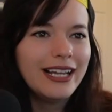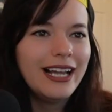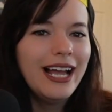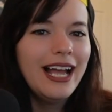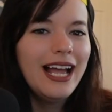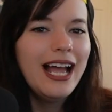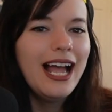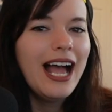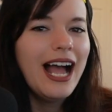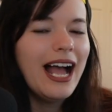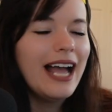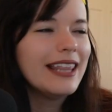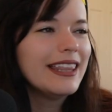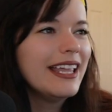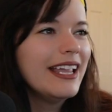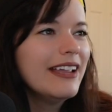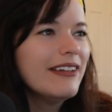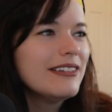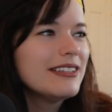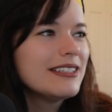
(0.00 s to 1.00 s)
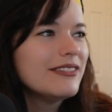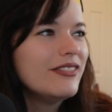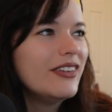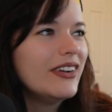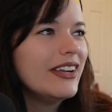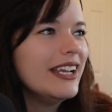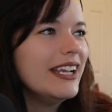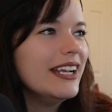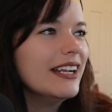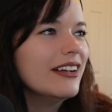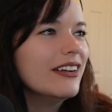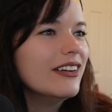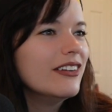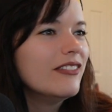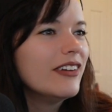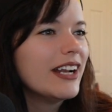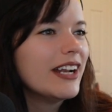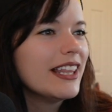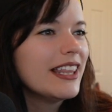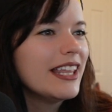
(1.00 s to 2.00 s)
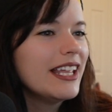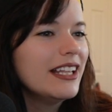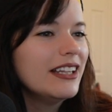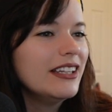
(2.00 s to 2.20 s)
I think it was a mojito, but I think